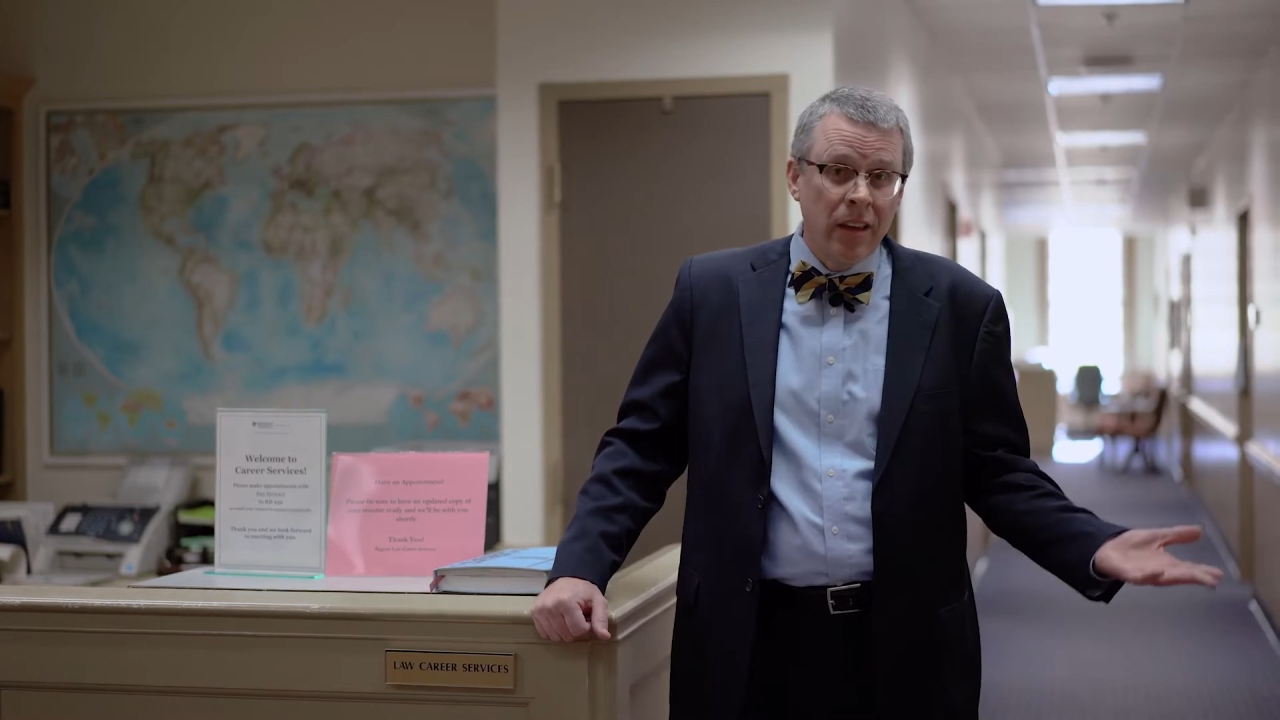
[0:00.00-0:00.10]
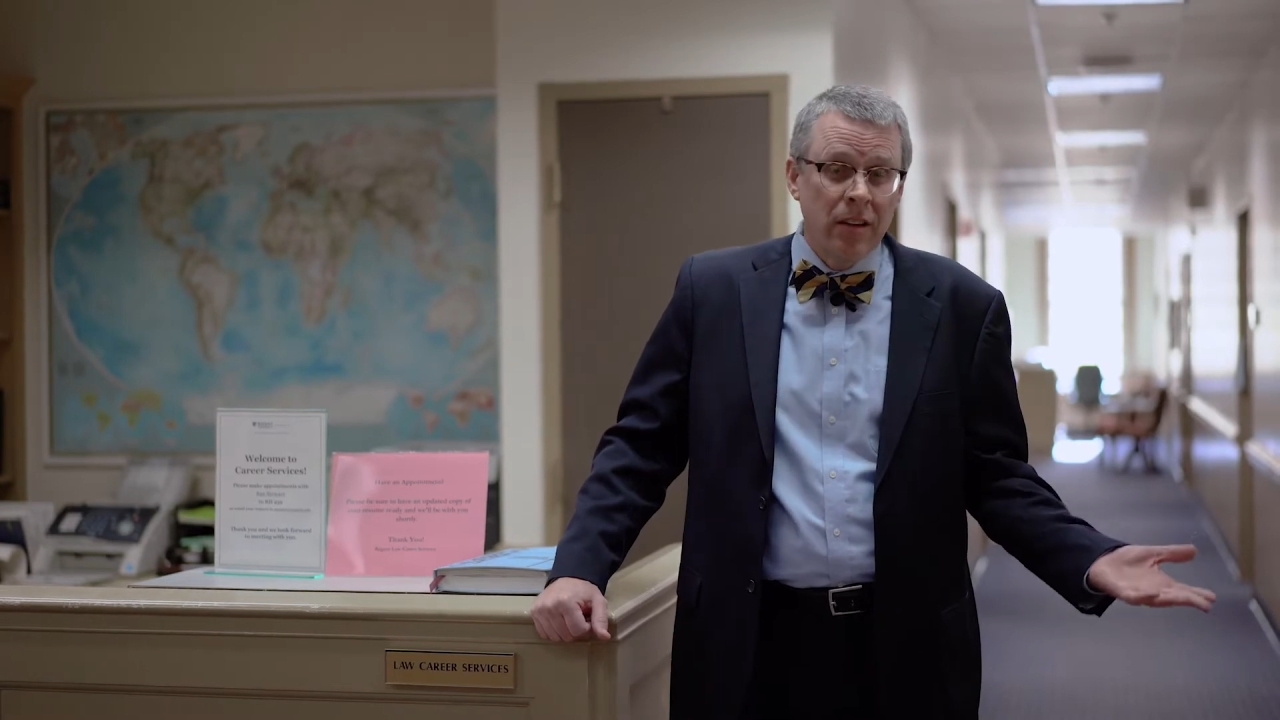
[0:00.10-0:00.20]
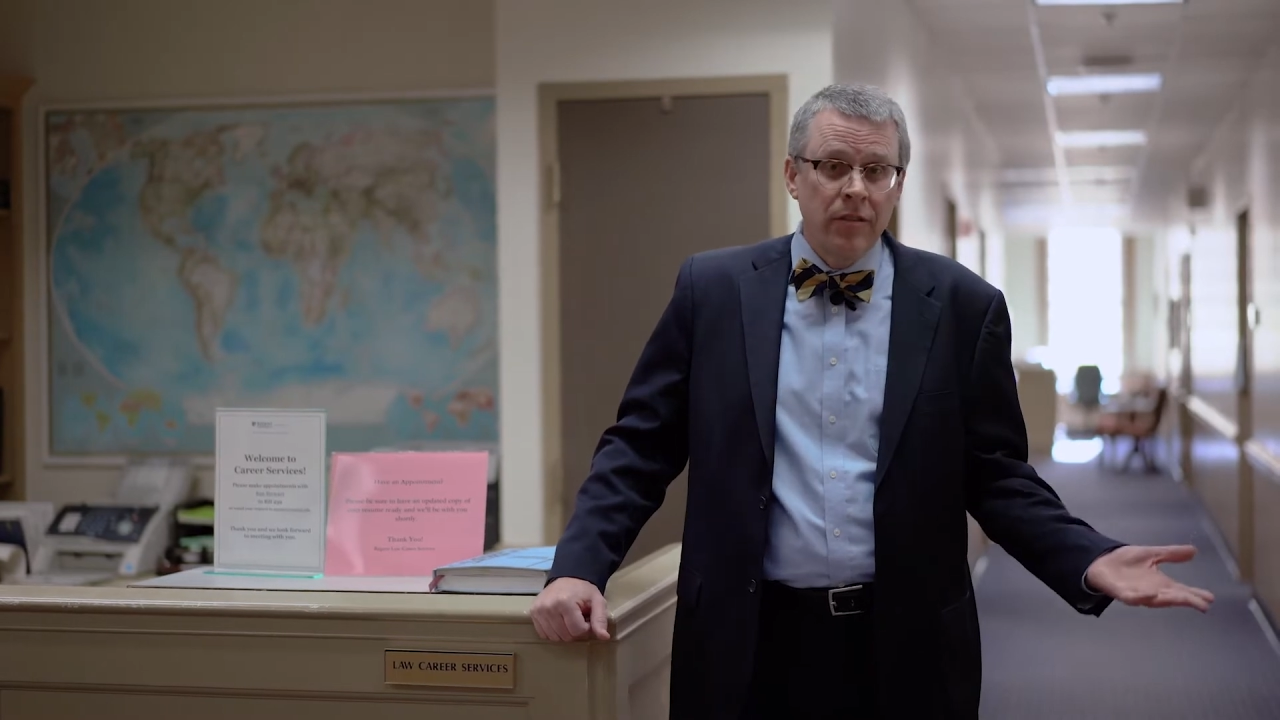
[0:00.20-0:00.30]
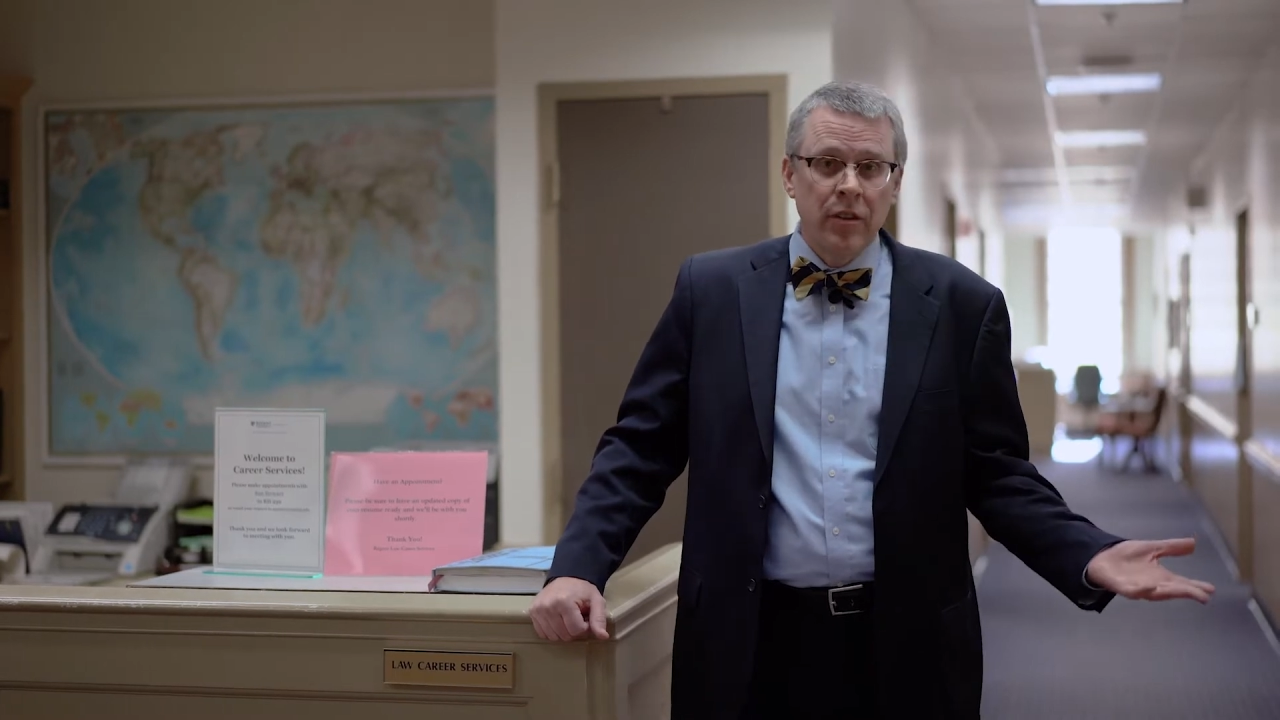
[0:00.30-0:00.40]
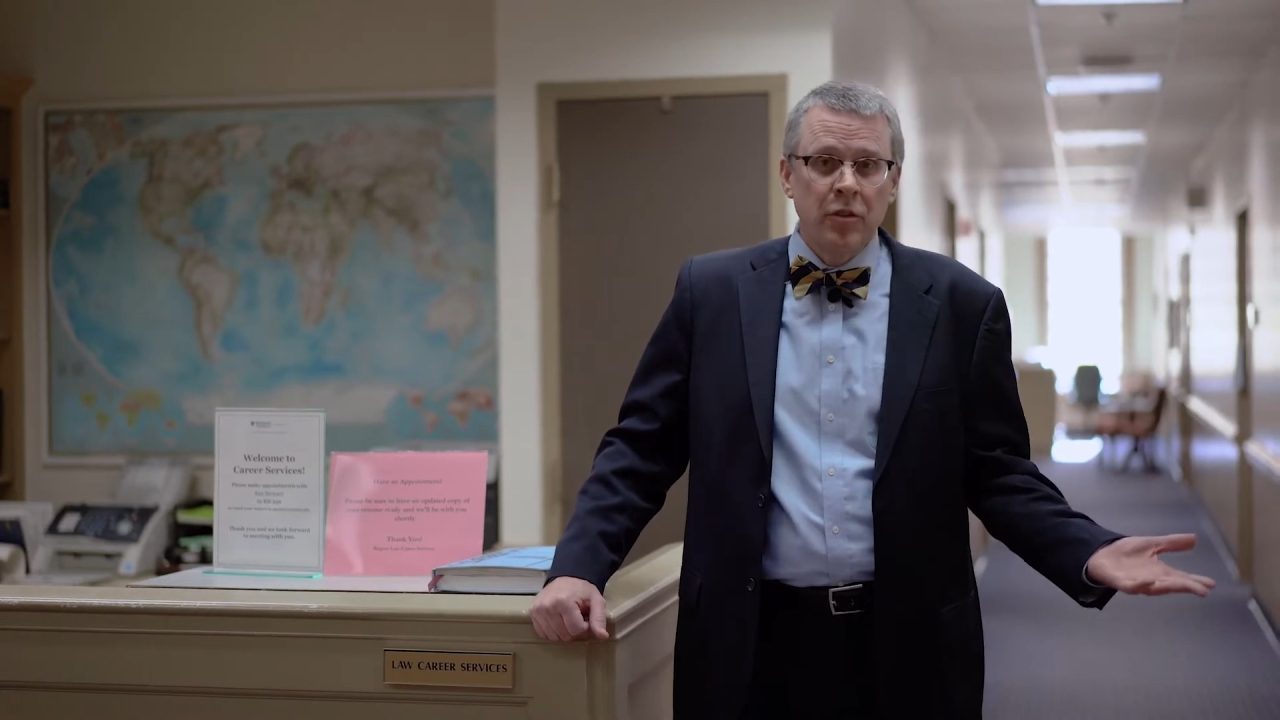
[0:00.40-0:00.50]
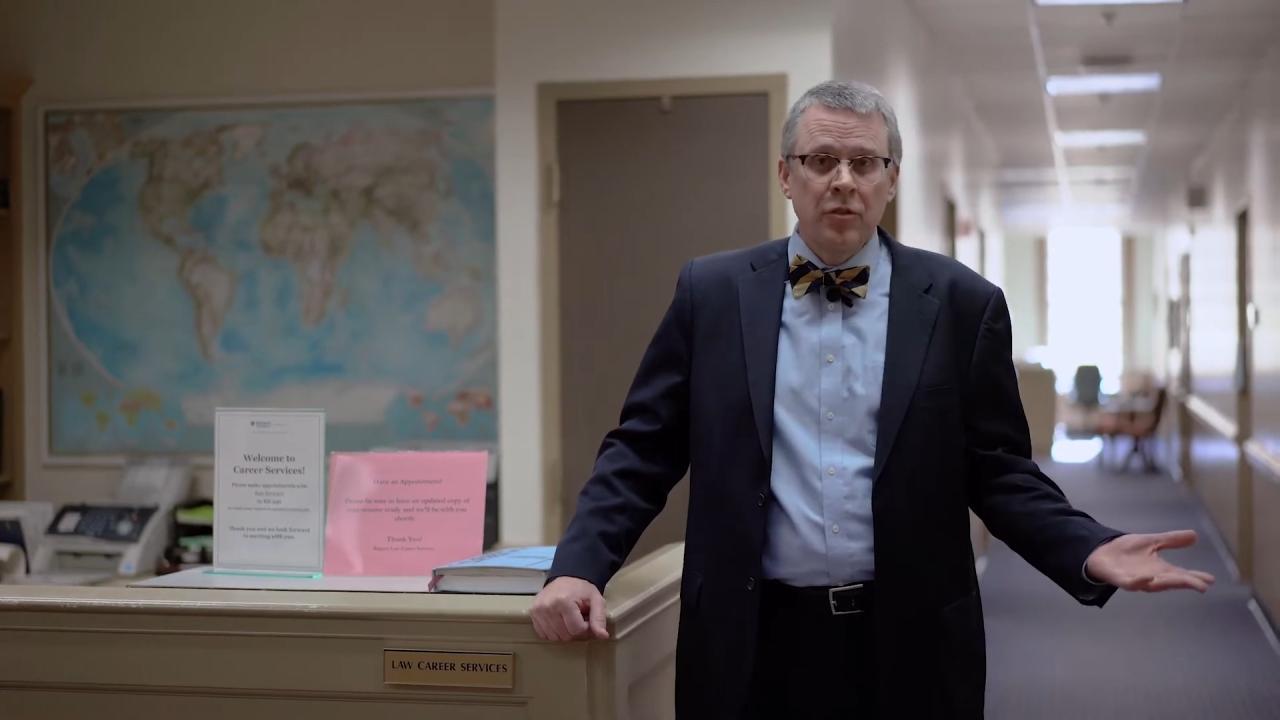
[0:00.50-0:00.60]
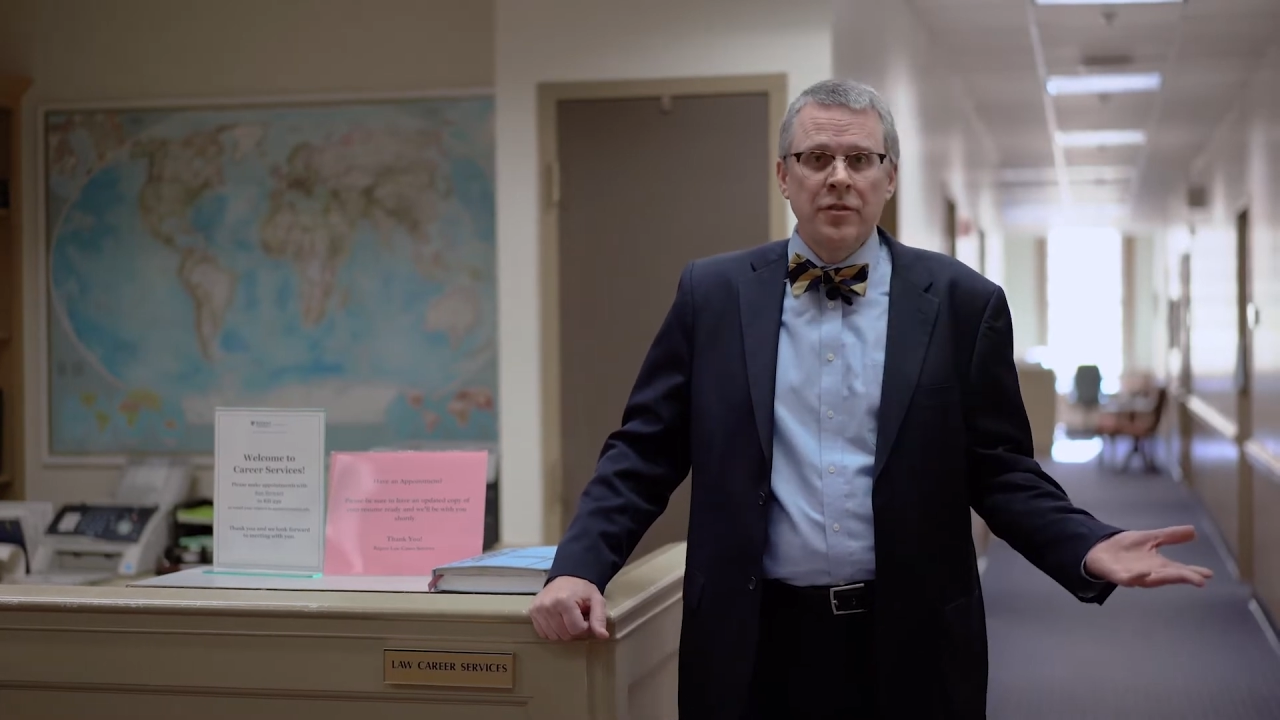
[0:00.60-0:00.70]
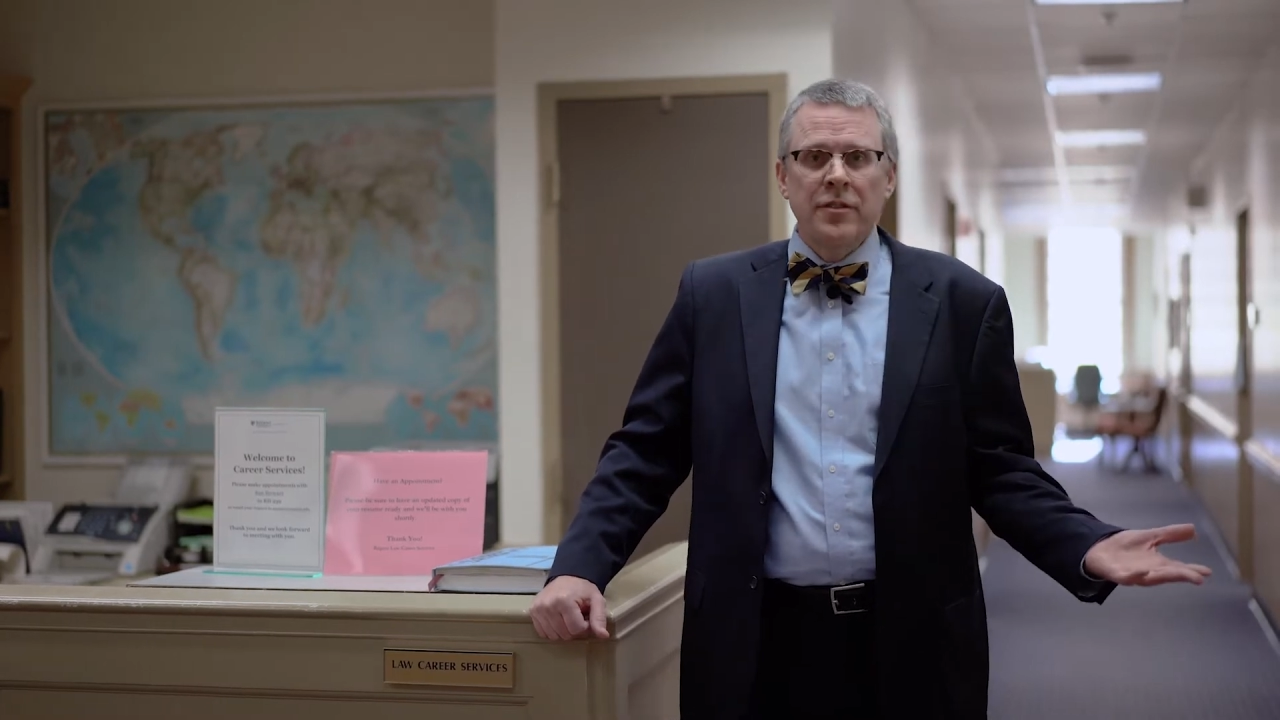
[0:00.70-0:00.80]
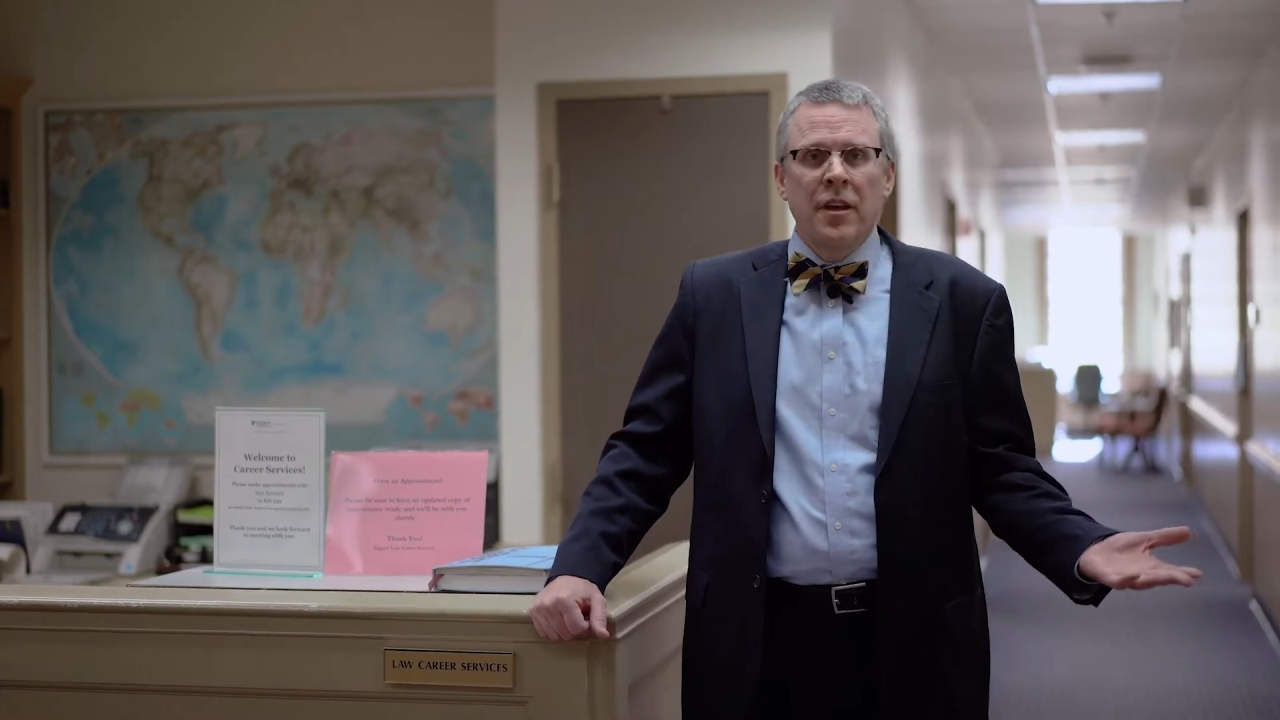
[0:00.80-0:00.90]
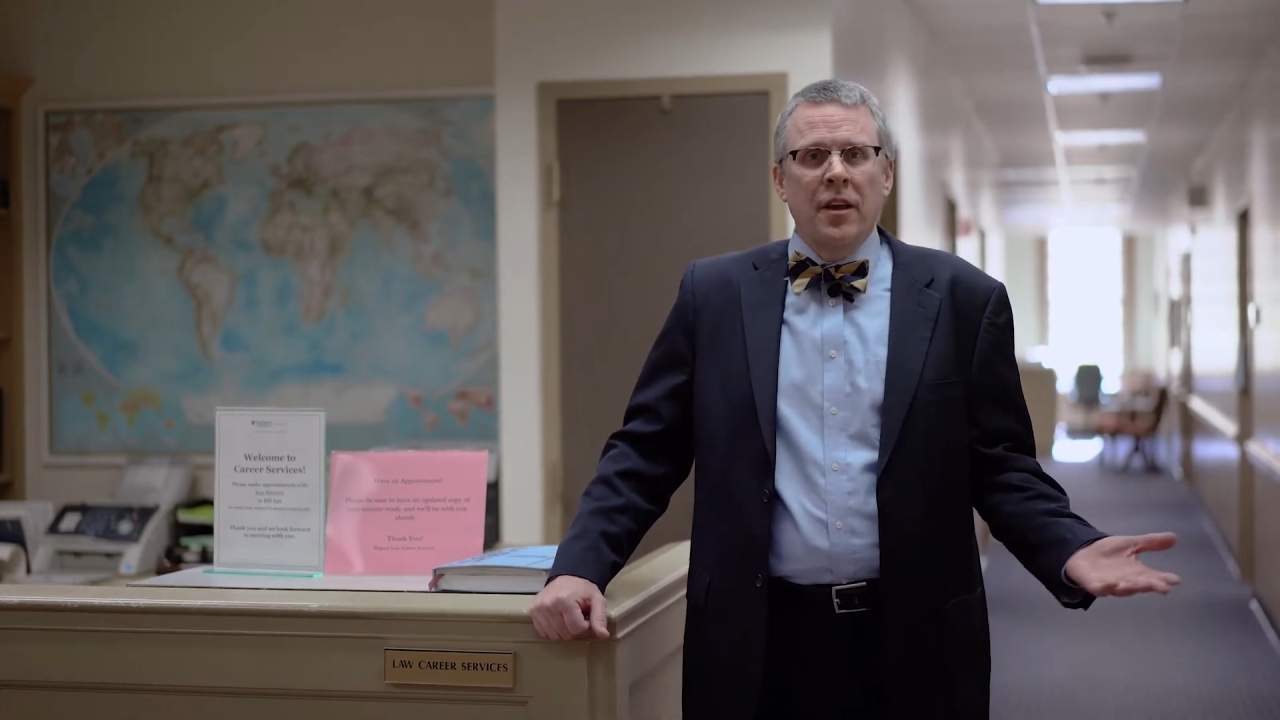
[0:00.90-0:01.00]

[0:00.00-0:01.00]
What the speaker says: interviews,